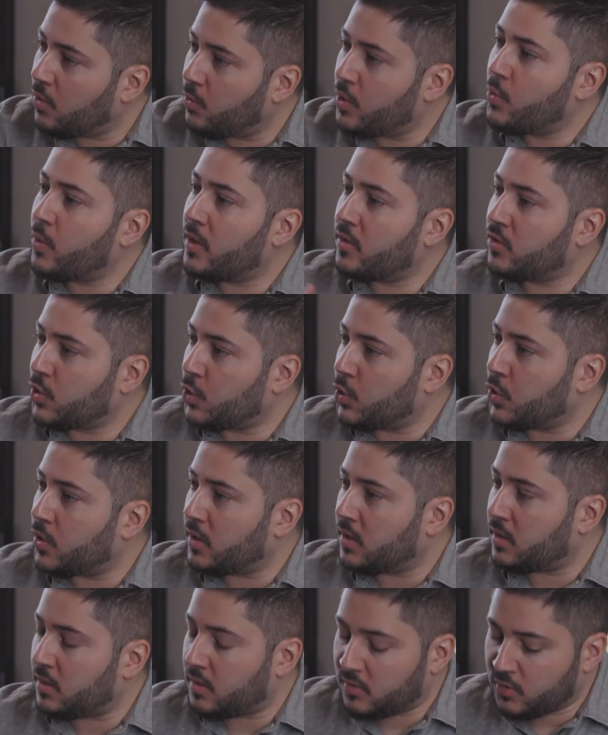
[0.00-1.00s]
We always
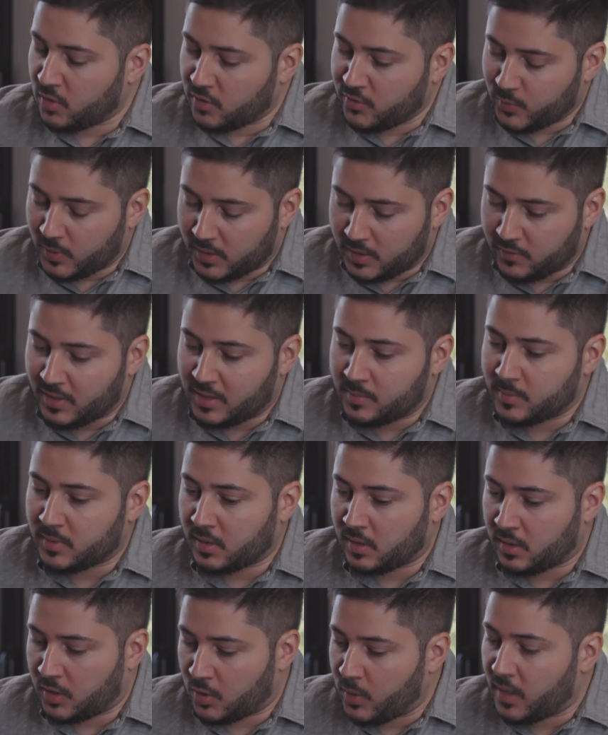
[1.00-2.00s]
taught in software
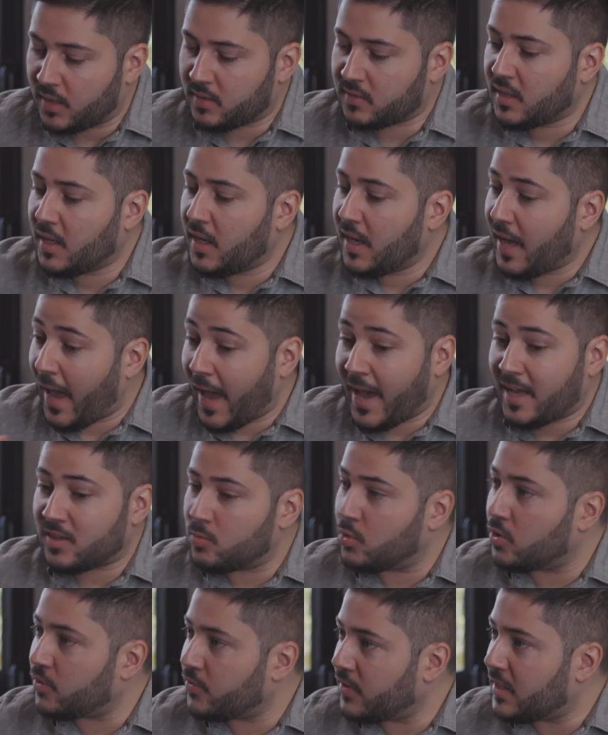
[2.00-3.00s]
development and U X, add
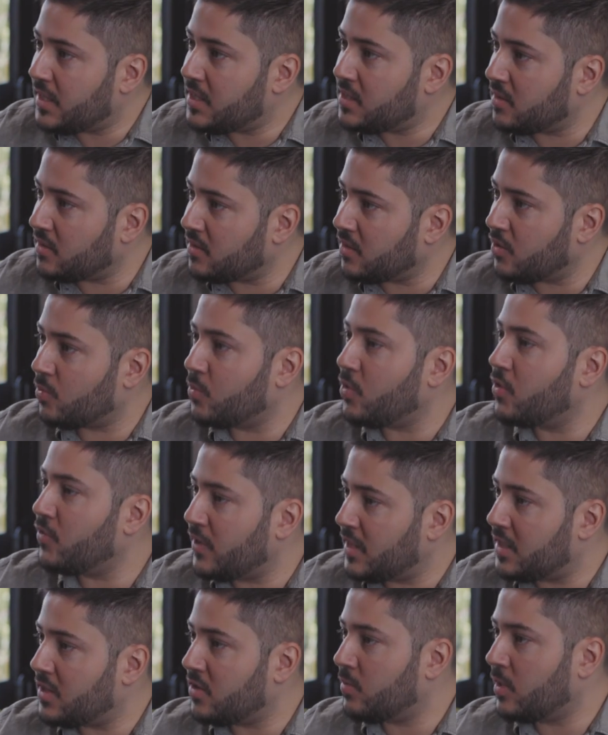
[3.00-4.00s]
more features because more
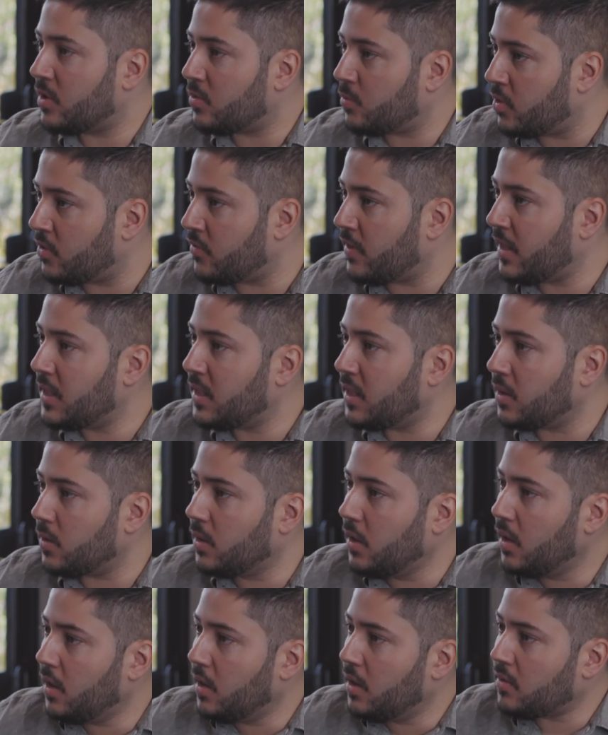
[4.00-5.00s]
features means more value.
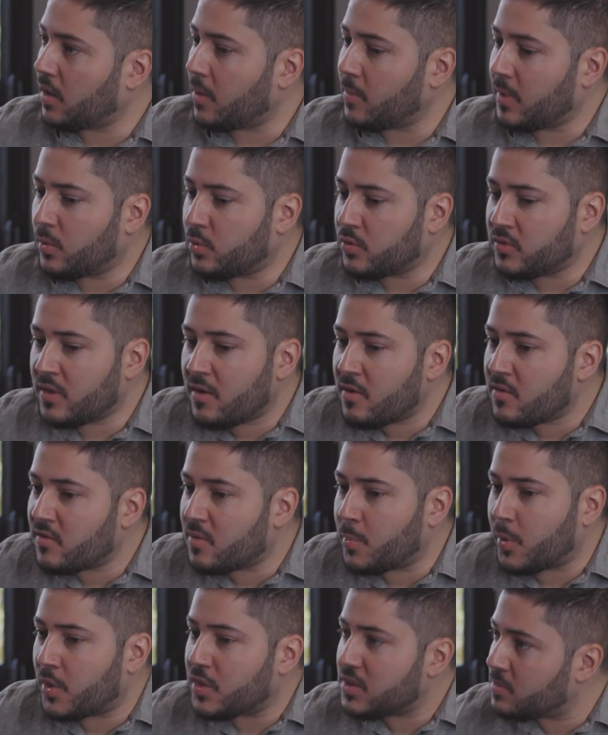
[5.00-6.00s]
So I mean, was there
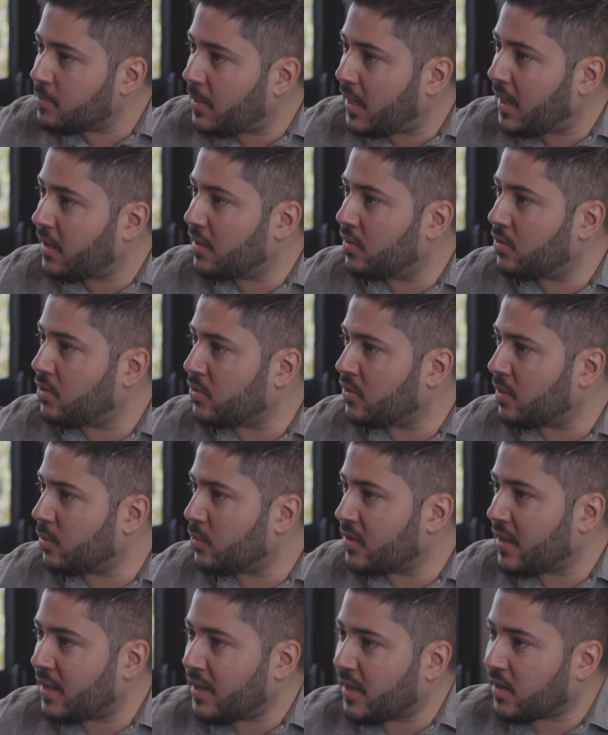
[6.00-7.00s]
ever pushback, or was,
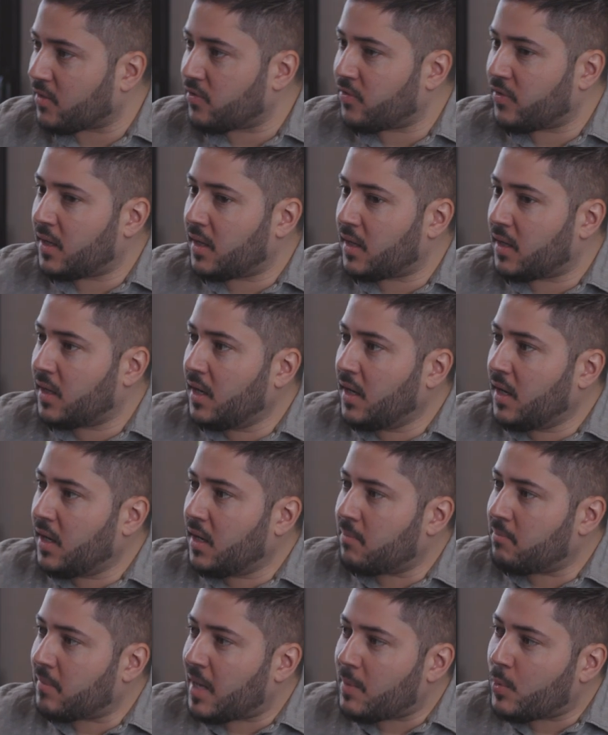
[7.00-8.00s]
was there like a fear
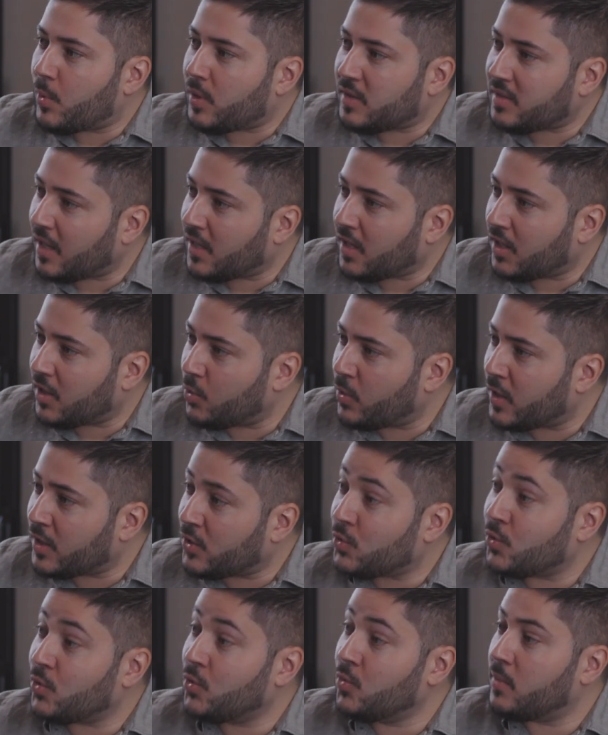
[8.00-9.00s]
maybe we're taking away
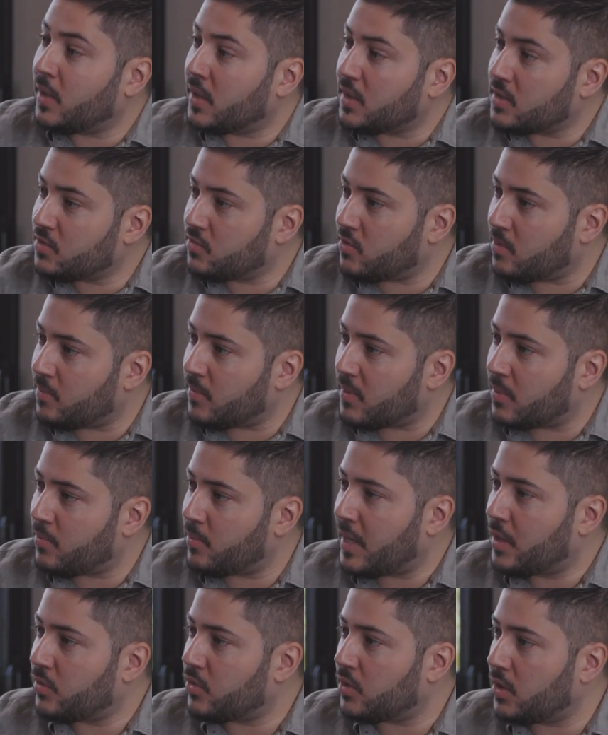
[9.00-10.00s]
too much from the
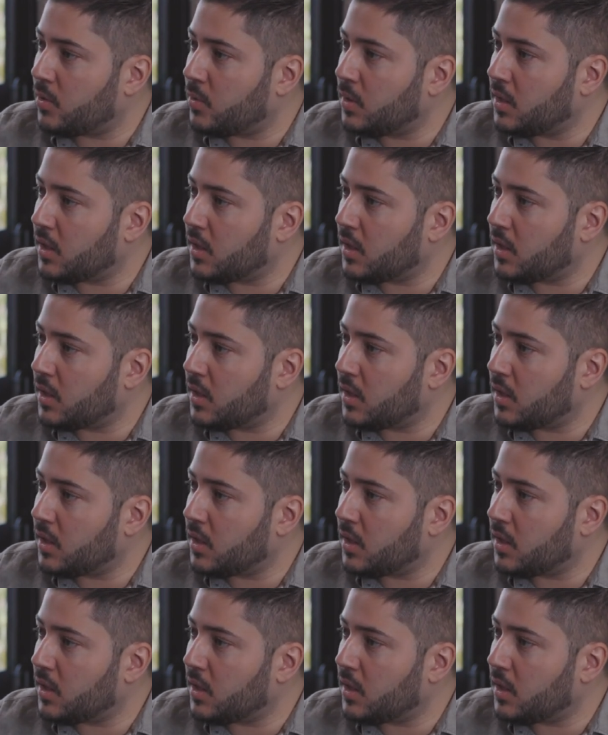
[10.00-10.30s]
browser U